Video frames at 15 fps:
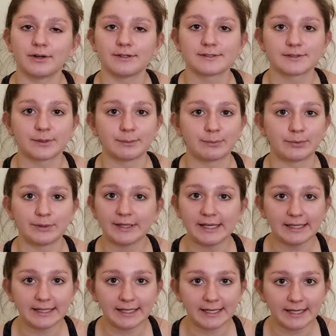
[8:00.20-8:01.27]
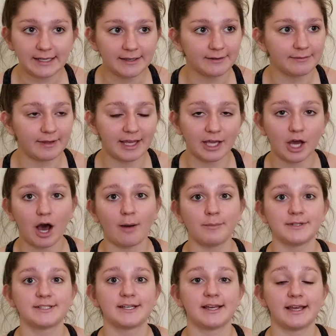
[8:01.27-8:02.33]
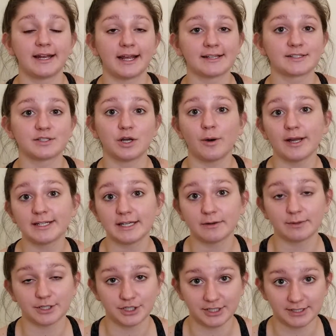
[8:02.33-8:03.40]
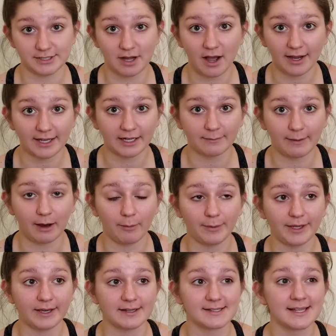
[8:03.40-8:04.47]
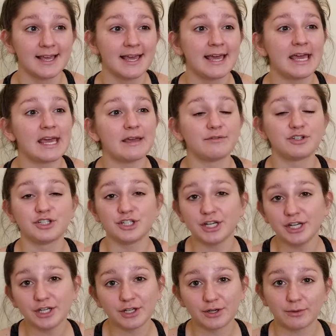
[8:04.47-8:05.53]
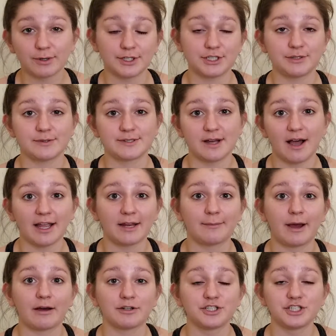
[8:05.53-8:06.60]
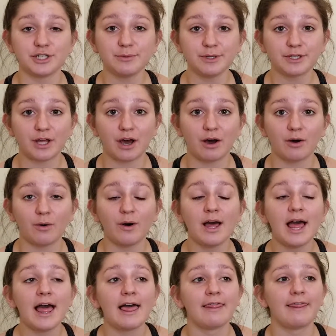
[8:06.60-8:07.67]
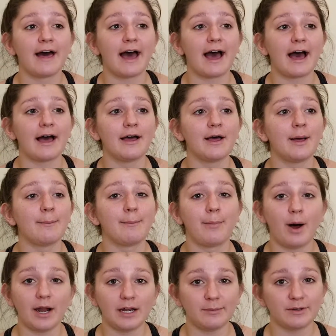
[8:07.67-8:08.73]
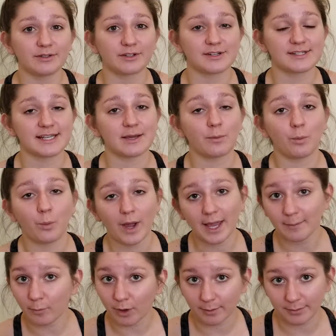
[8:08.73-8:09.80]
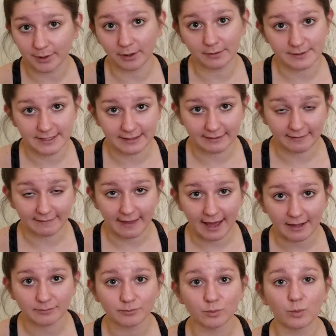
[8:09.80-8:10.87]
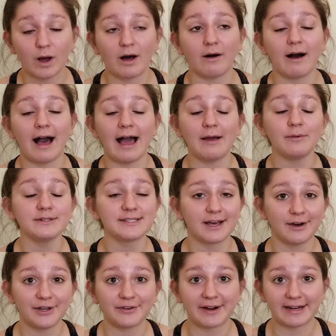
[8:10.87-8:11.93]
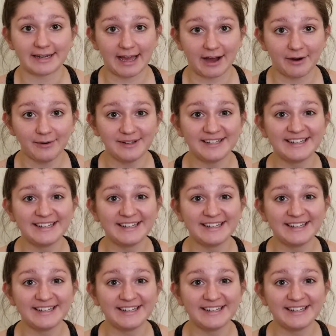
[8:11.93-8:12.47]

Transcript: is completely incompetent and has no idea what she's talking about, because if she knew what she was talking about, she would know that bodybuilders eat way more protein than that. Well, I will tell you right now